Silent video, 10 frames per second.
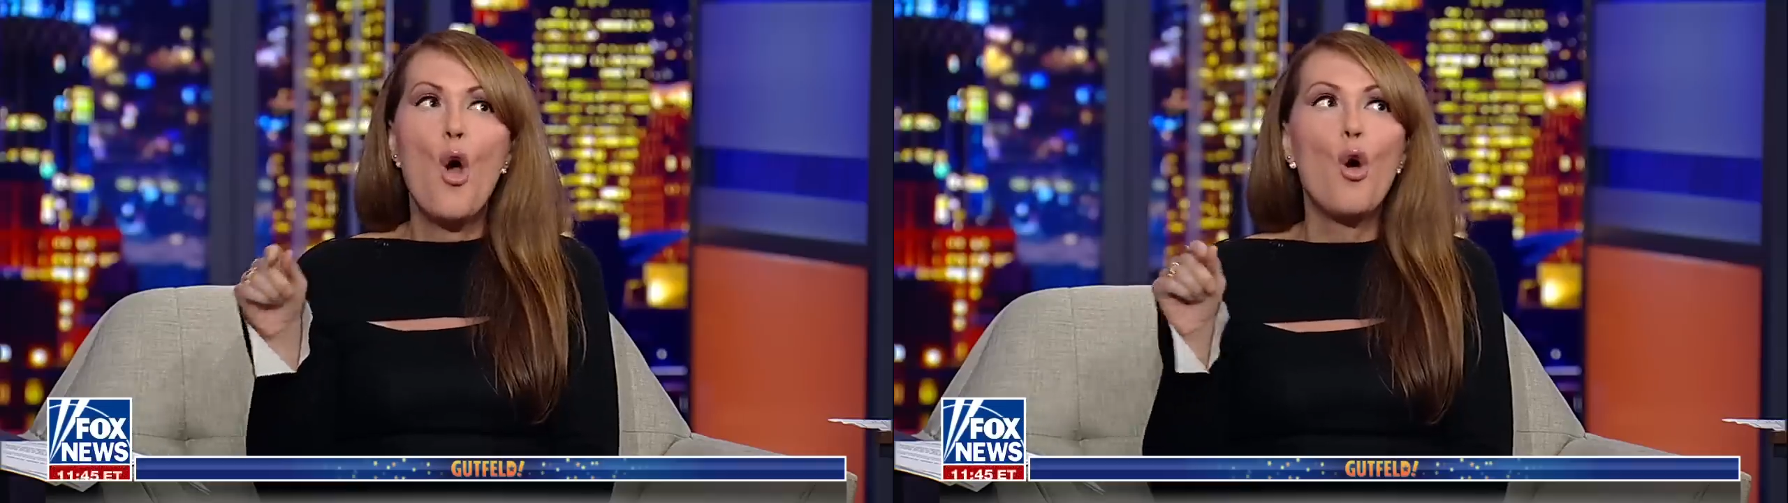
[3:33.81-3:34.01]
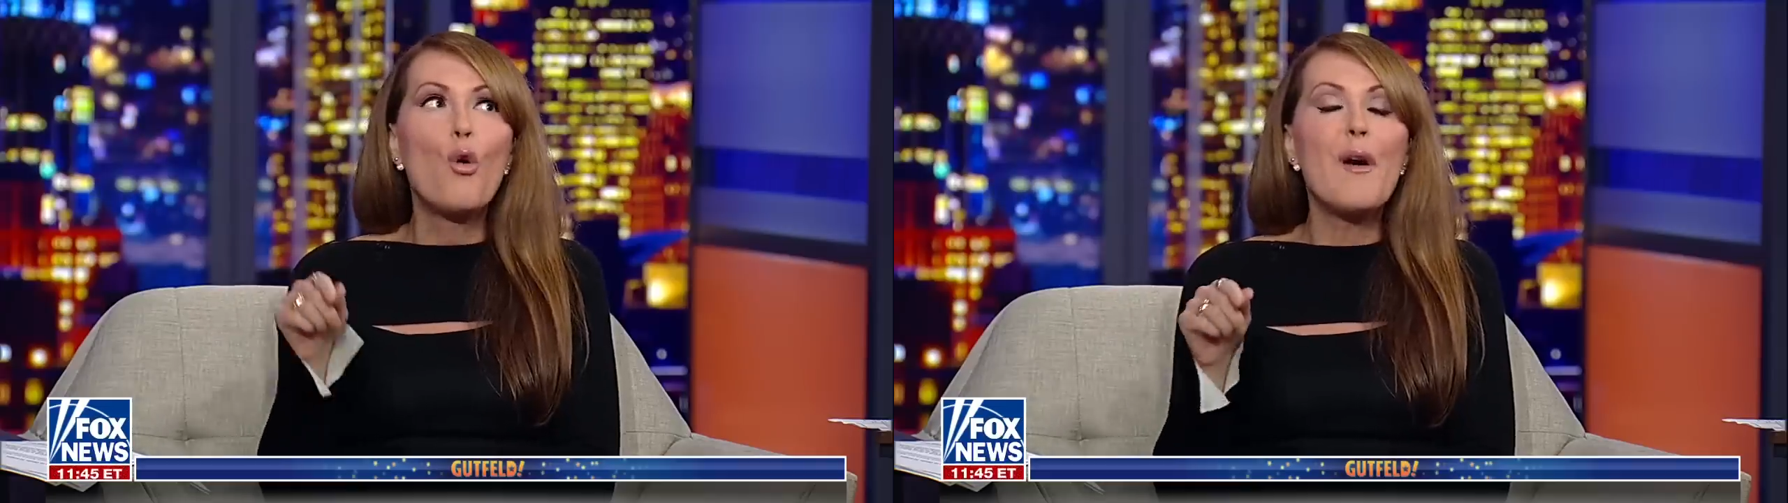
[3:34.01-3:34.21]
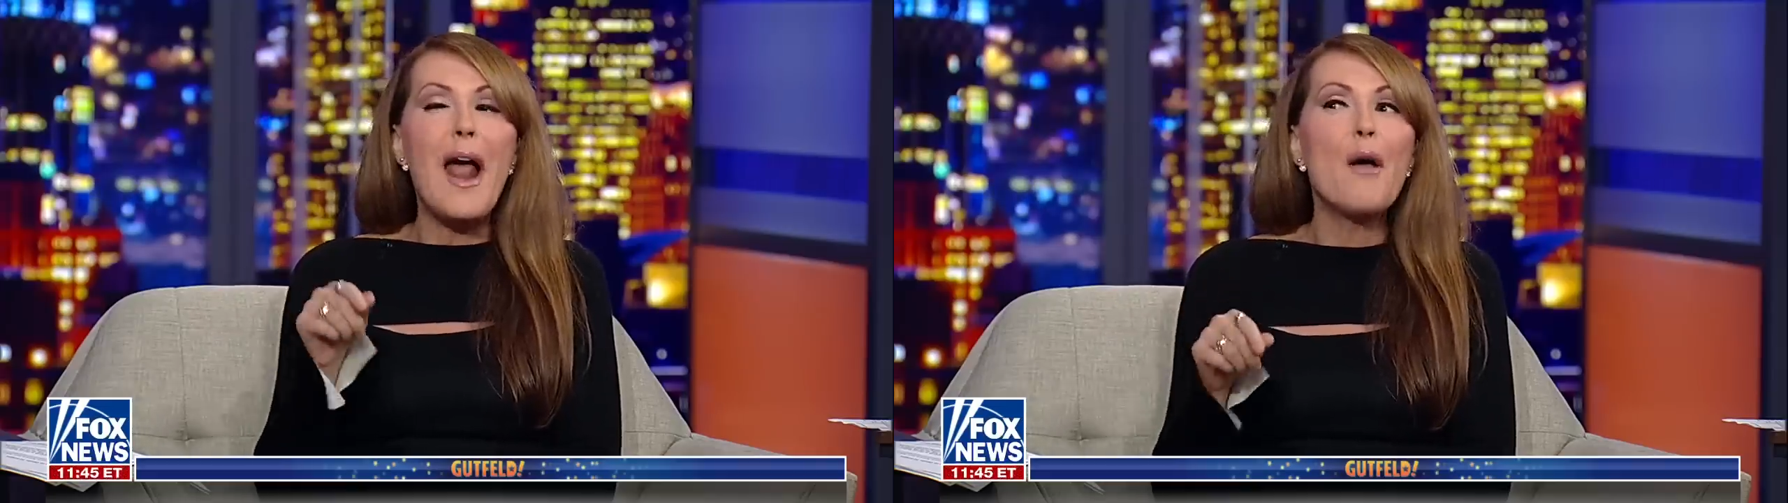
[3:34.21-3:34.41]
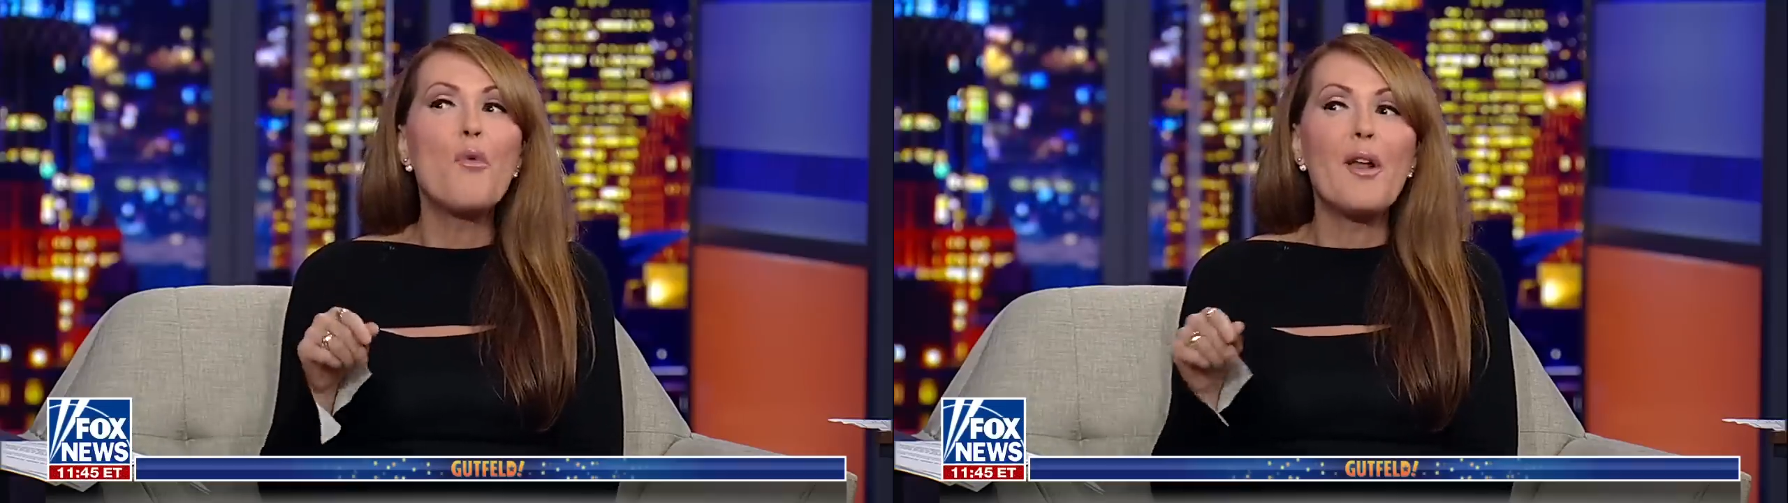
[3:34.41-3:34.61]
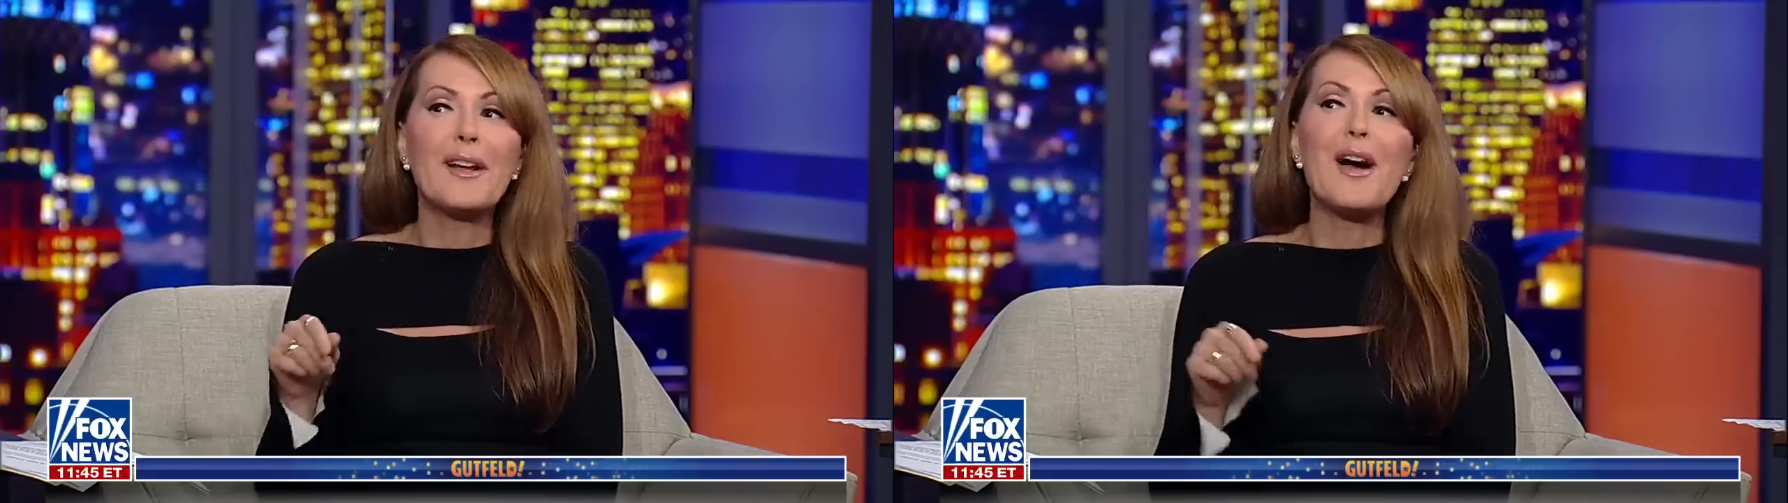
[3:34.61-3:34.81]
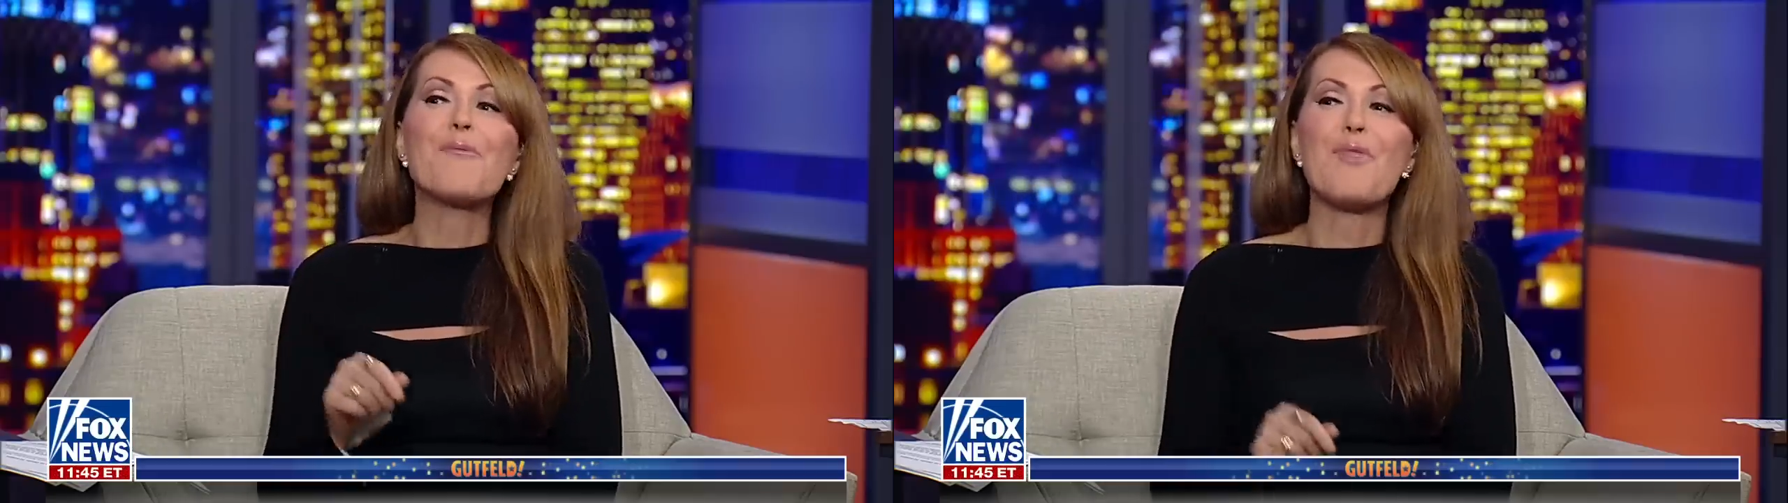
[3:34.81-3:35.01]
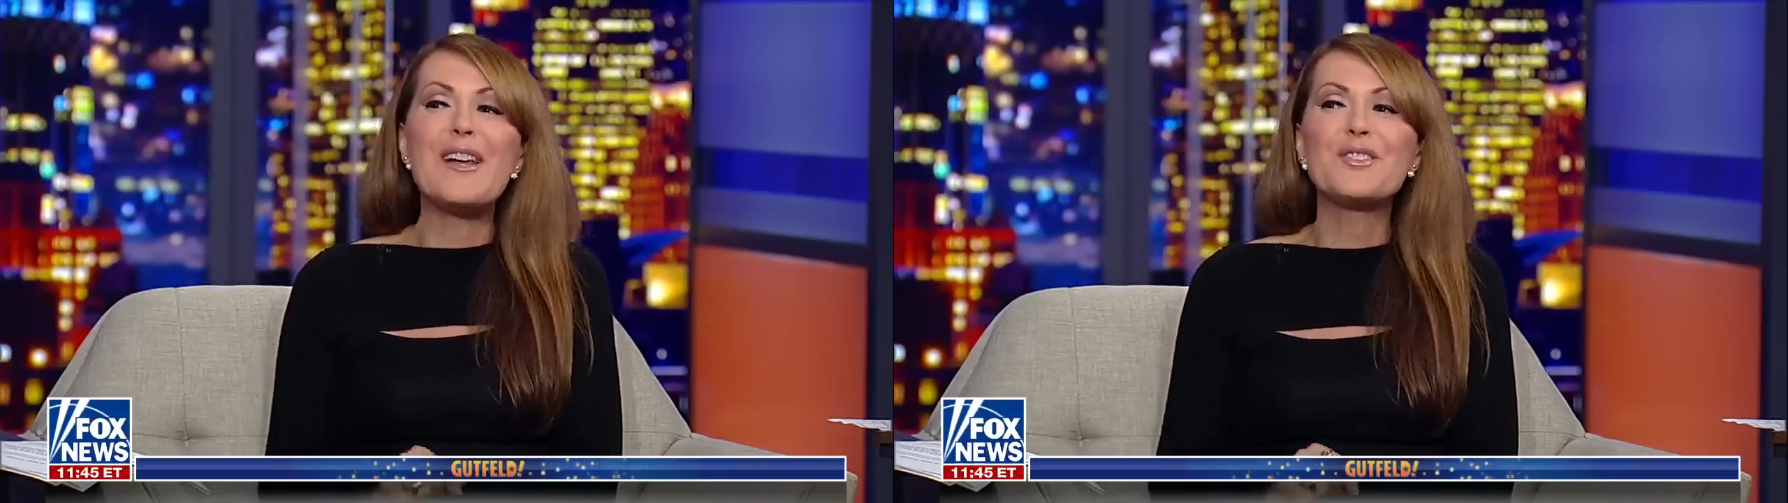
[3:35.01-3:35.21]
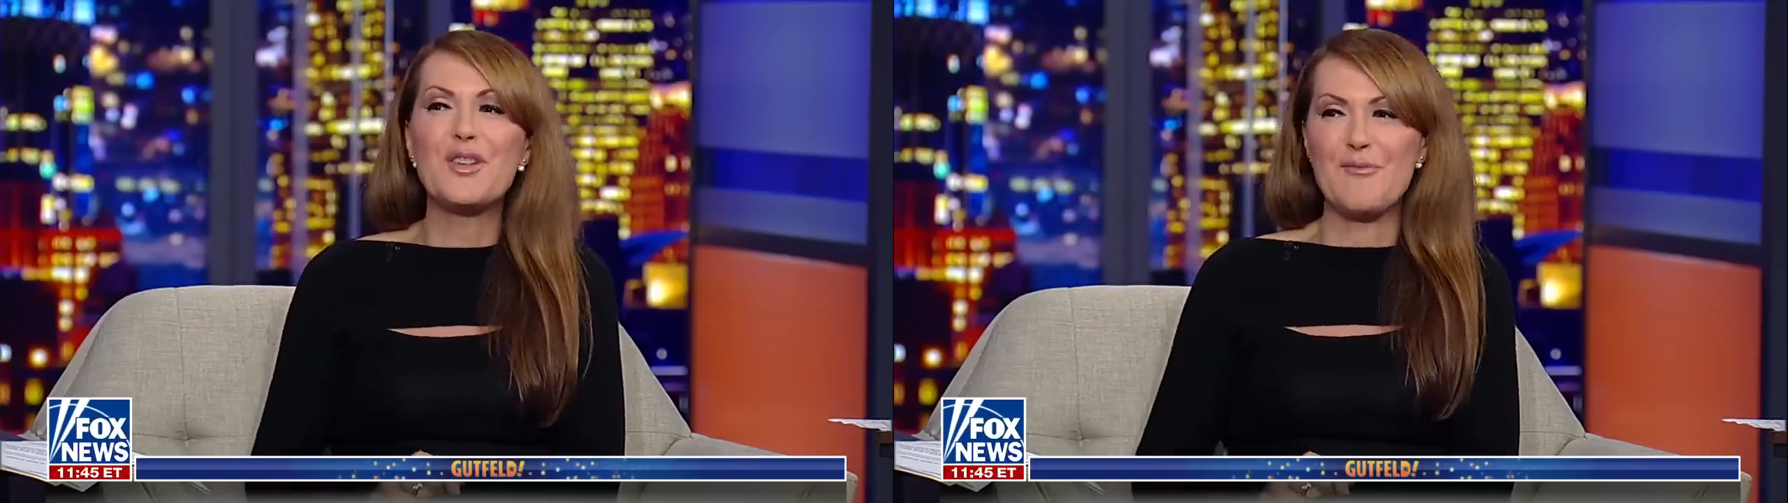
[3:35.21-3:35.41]
who would I want to come
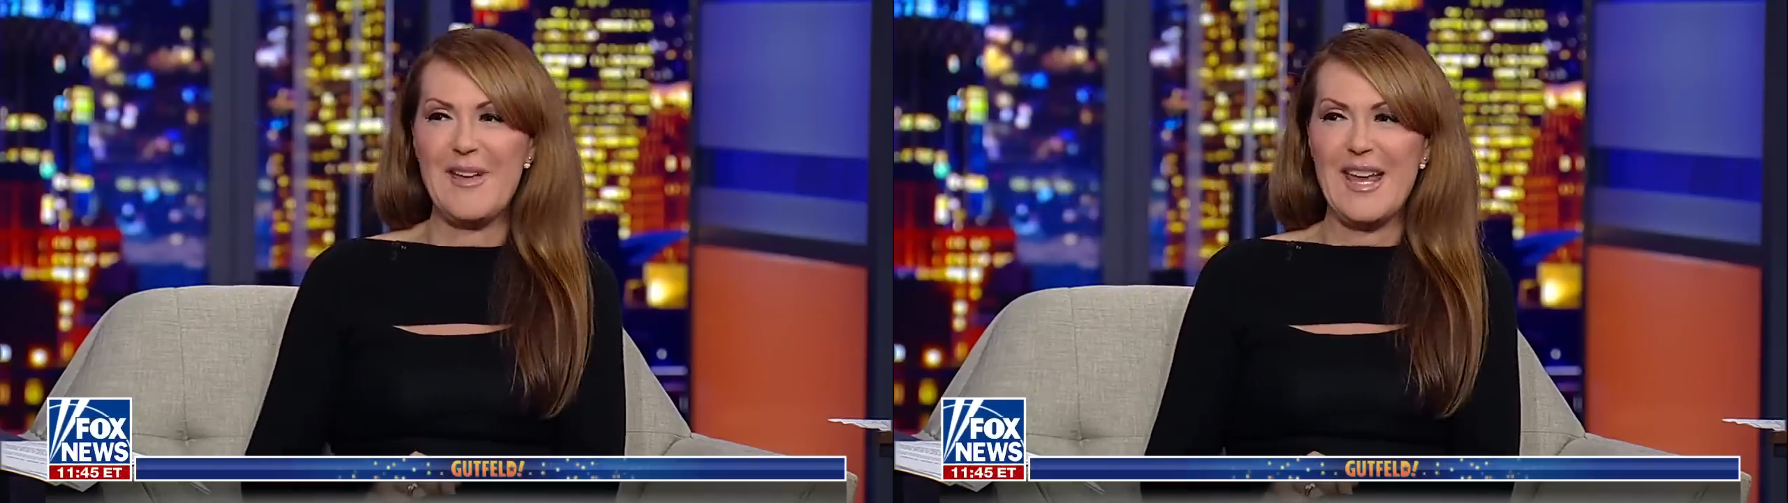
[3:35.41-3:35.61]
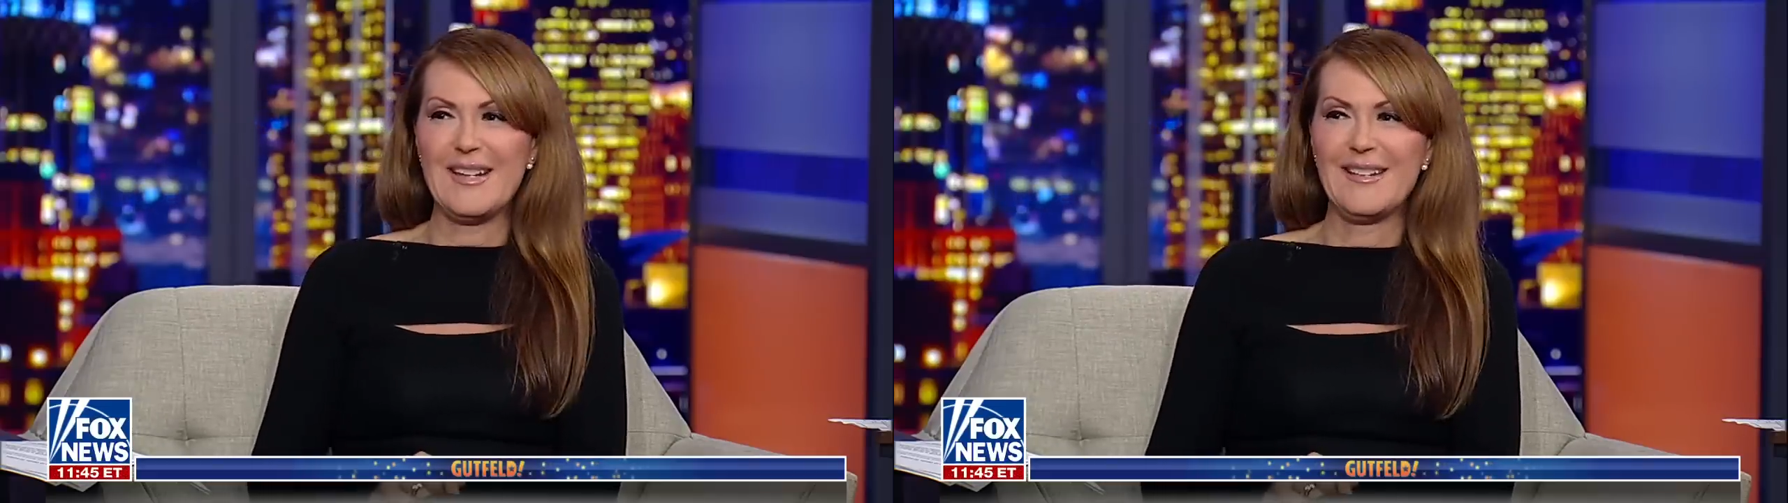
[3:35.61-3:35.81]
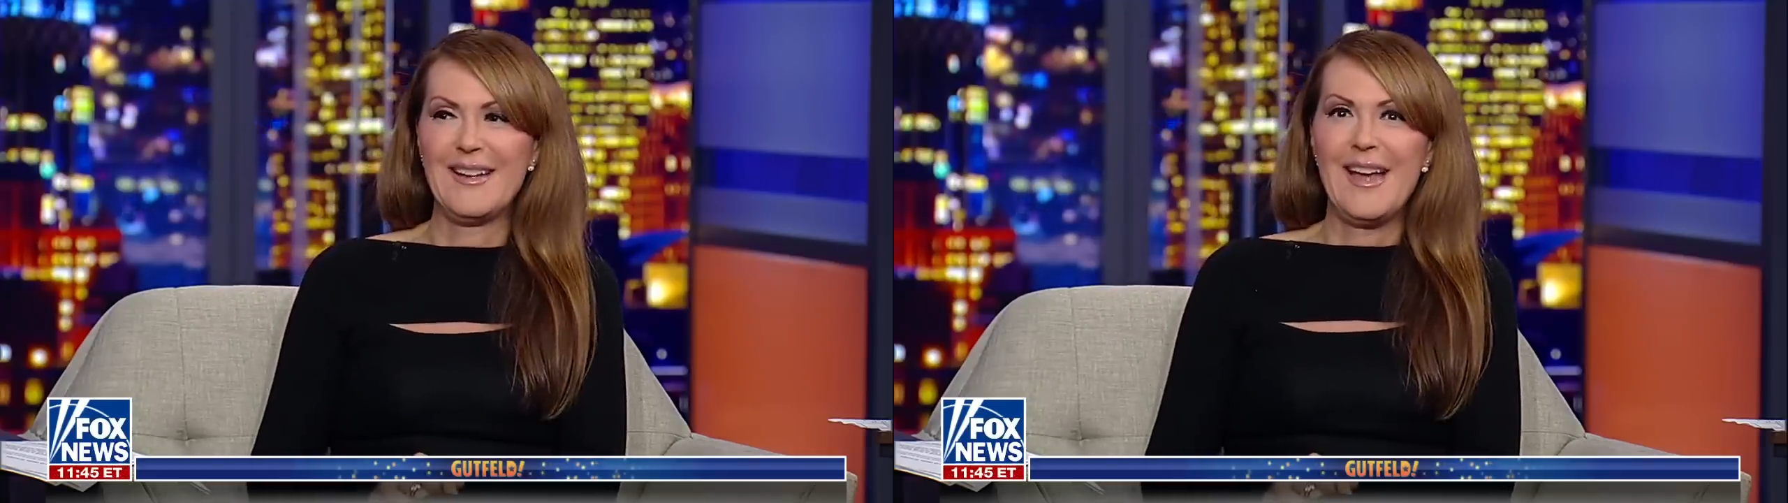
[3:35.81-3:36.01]
rescue me?